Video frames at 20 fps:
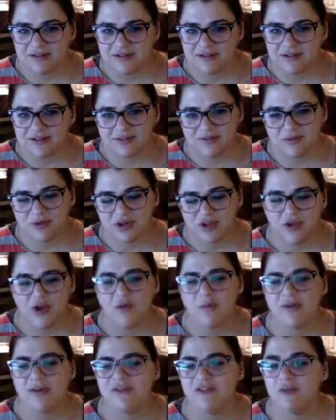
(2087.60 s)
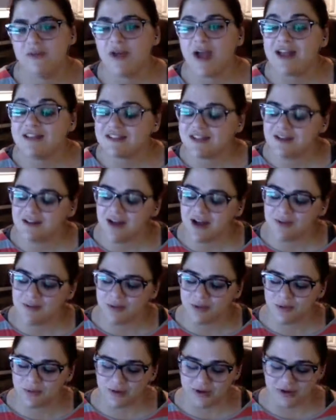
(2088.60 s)
What are you hoping from as a
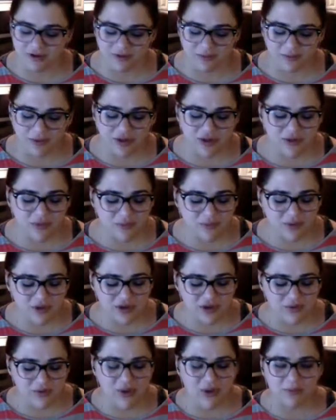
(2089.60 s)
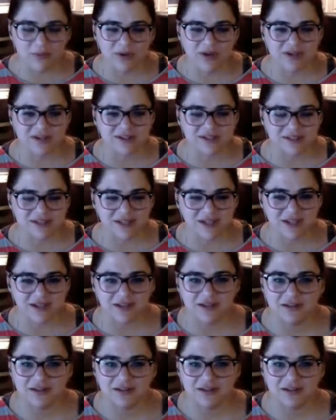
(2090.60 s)
non-book reader? What are you hoping to see